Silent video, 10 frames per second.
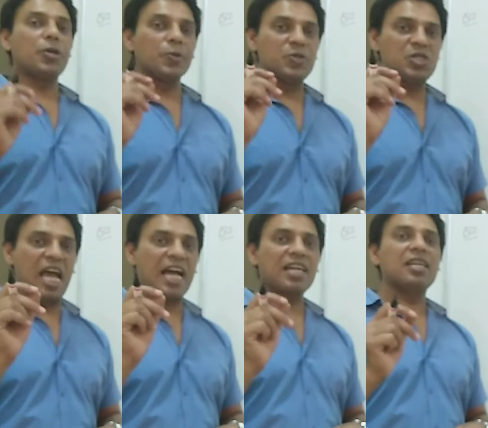to
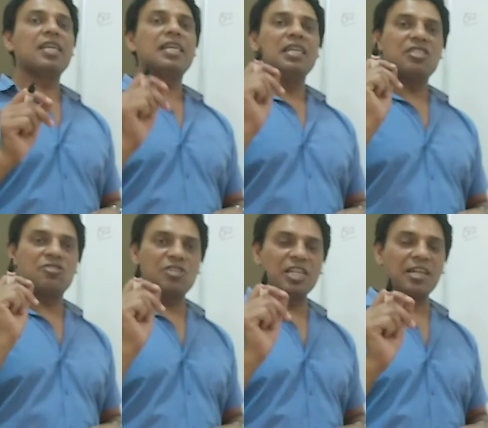check
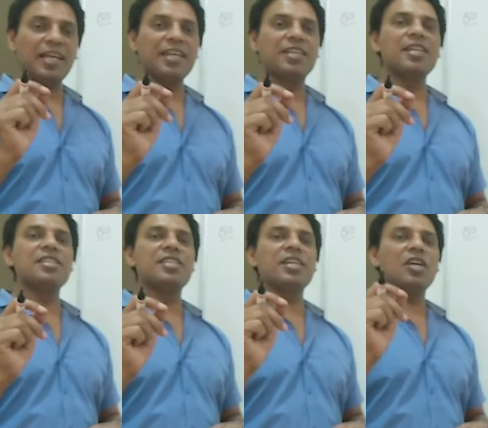strictly
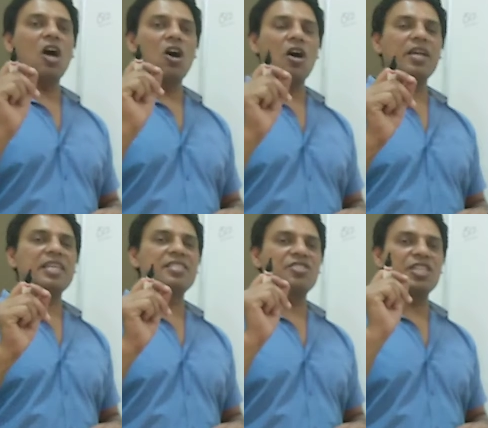increasing
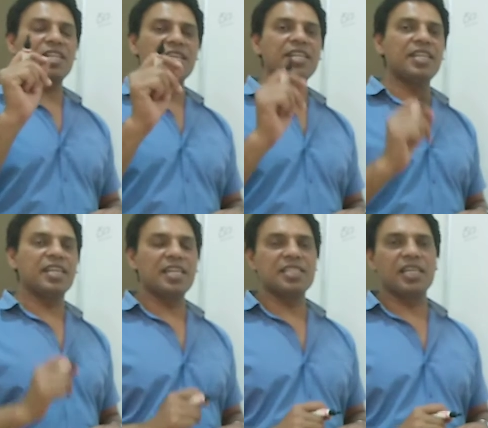or strictly
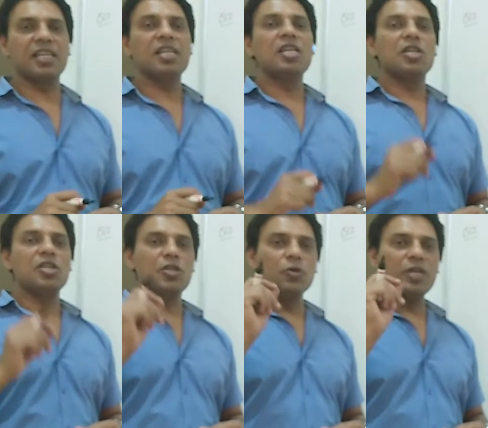decreasing,
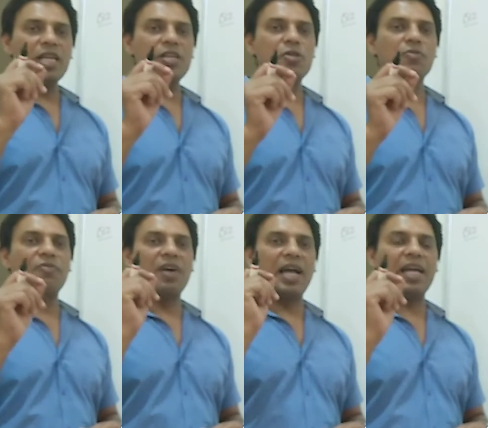you need to
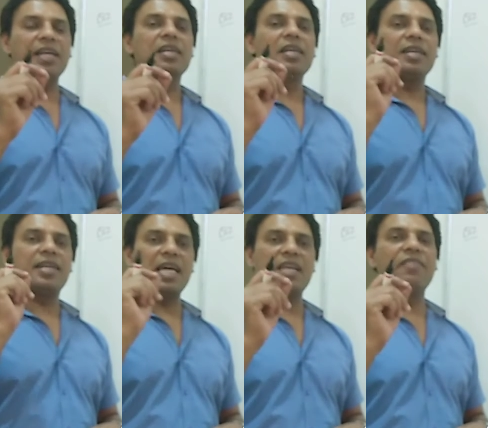
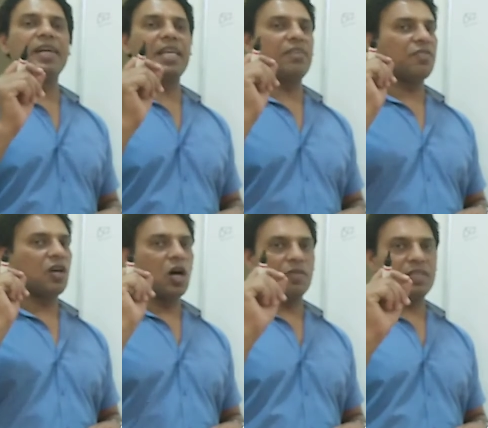find
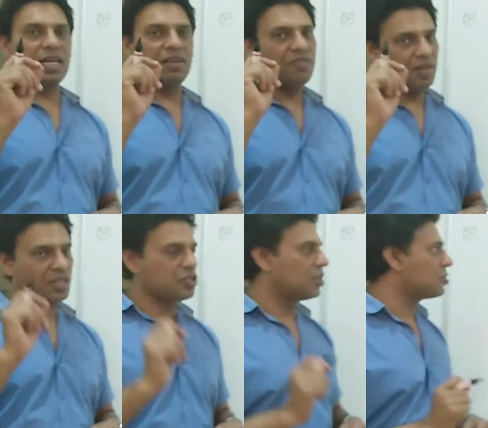derivative of the
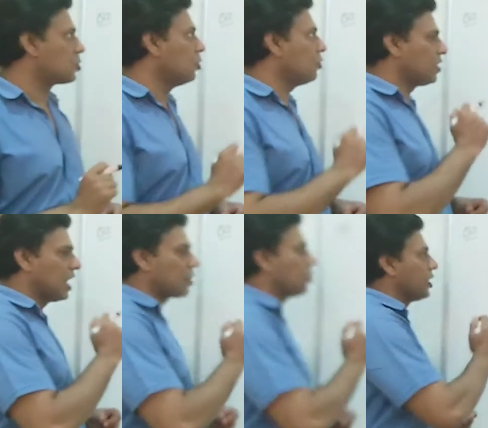function. So we
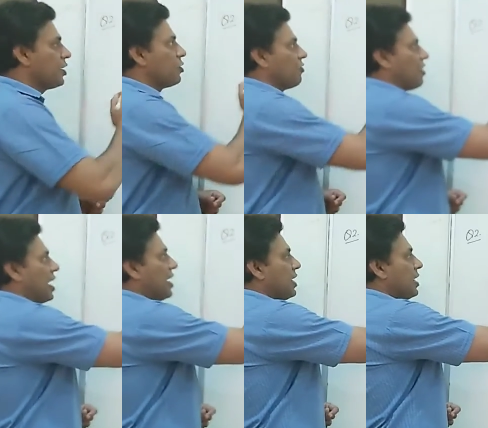are going to
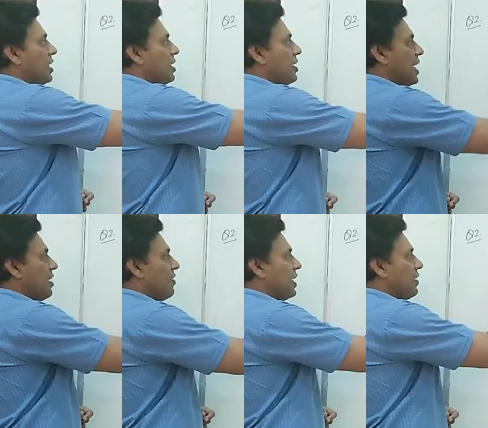find
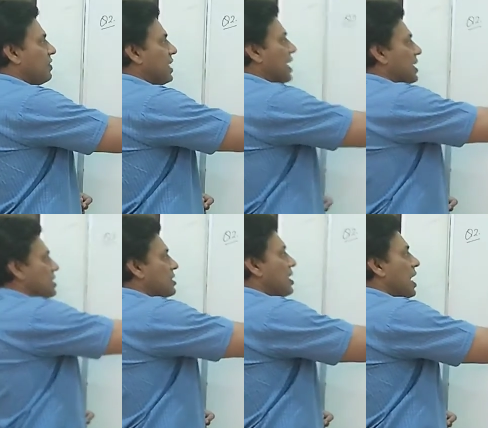derivative, that
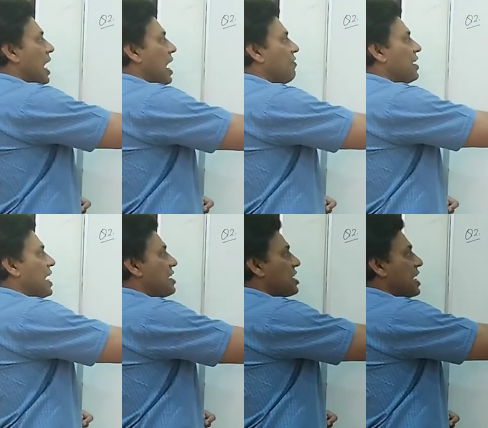is f
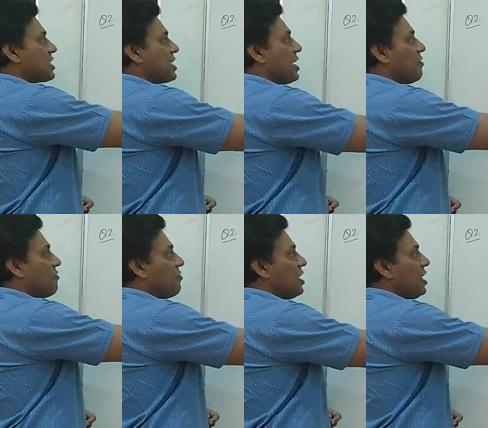dash x,
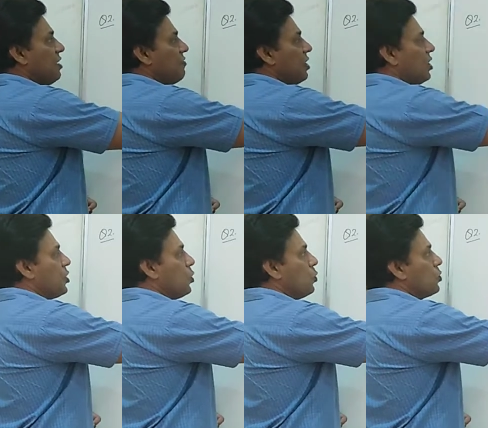and we will
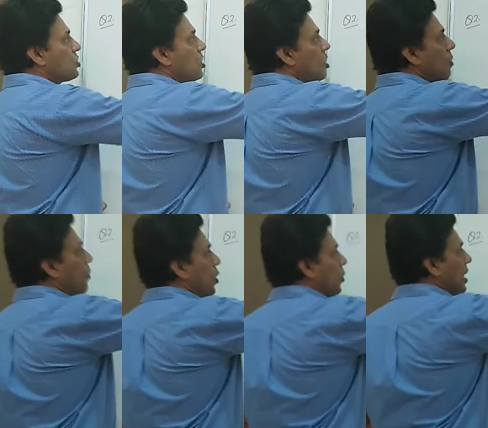use
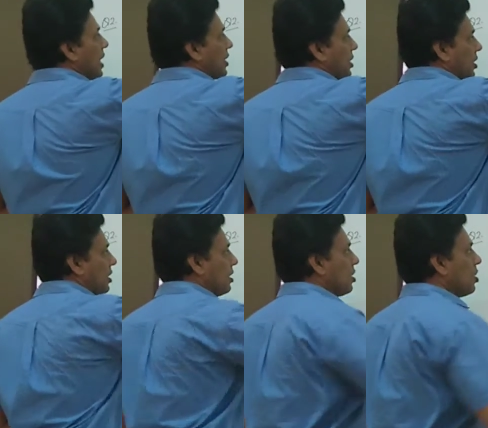product